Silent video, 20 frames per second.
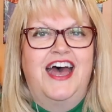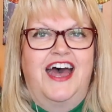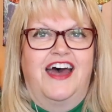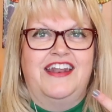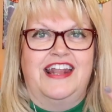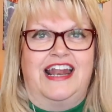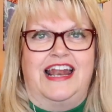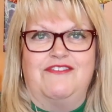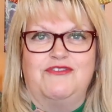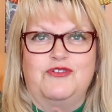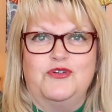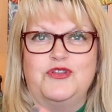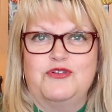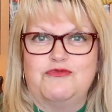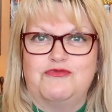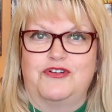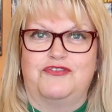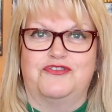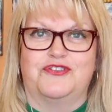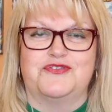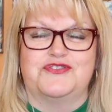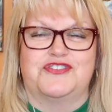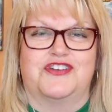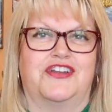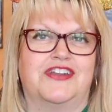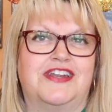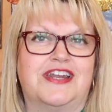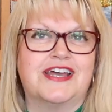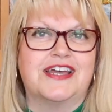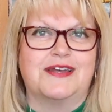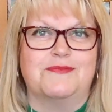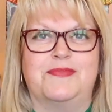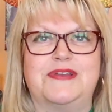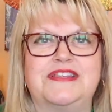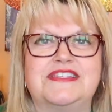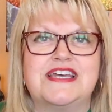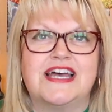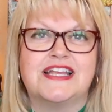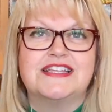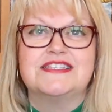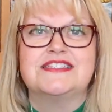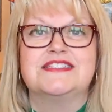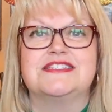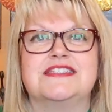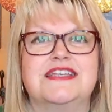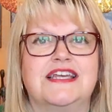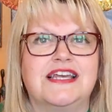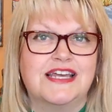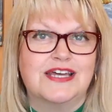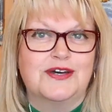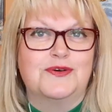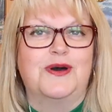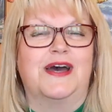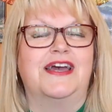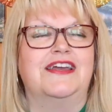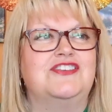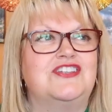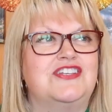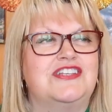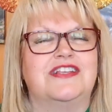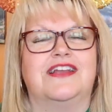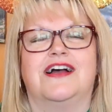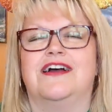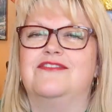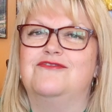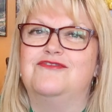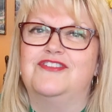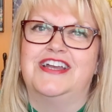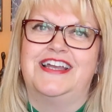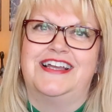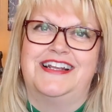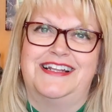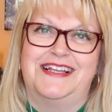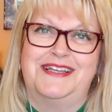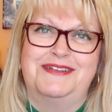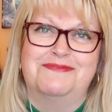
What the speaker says: And I'll have all the ruffles on and I can be dancing away. And she's like, really?